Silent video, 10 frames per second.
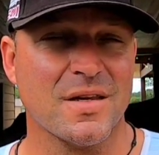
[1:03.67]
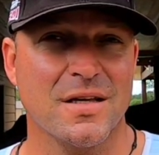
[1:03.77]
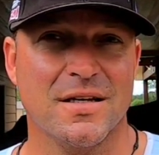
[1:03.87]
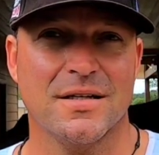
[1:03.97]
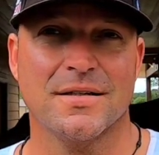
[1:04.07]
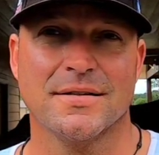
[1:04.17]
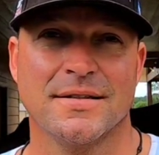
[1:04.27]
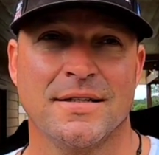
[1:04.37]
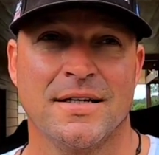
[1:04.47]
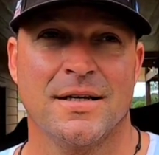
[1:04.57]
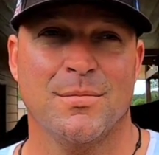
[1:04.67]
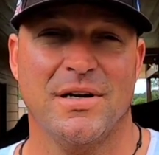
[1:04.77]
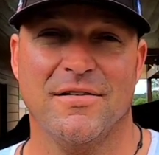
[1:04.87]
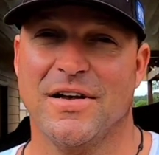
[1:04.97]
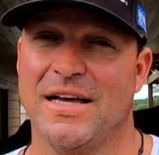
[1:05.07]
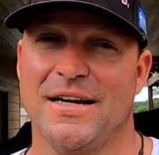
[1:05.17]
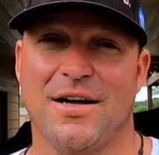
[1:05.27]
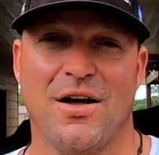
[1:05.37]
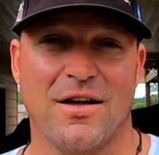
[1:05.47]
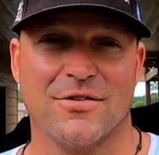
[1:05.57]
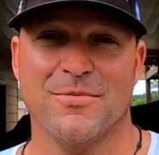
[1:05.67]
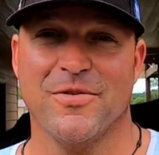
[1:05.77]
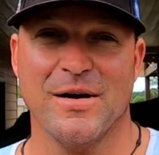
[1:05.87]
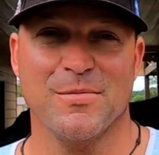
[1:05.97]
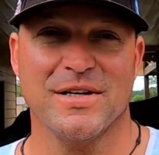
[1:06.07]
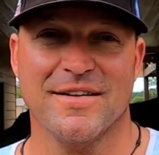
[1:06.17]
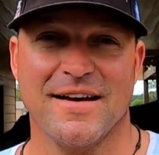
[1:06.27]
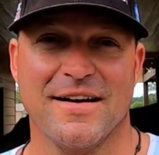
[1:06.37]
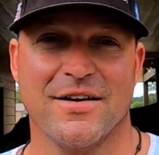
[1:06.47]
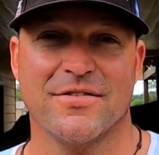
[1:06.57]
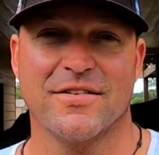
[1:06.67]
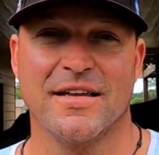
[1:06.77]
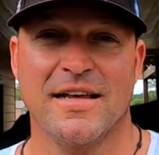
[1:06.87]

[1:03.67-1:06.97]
Uh, I've got an awesome family at the house,